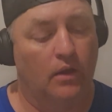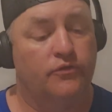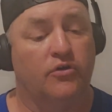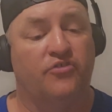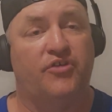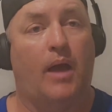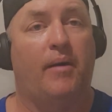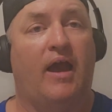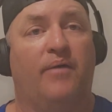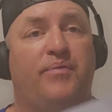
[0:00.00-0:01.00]
So good job,
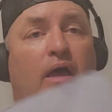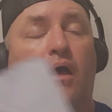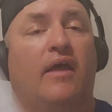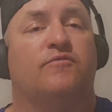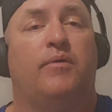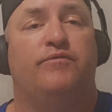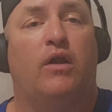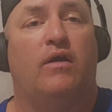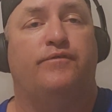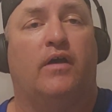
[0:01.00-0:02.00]
IFL. It's been
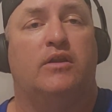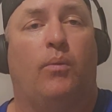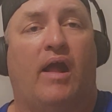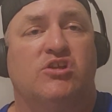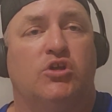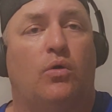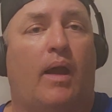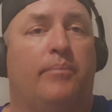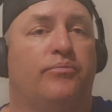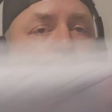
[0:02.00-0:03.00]
very fun to watch you.
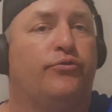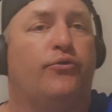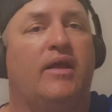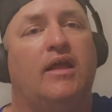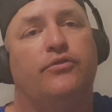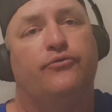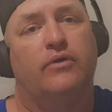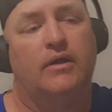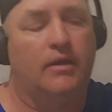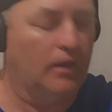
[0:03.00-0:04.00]
I'm
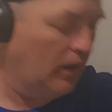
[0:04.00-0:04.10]
3-3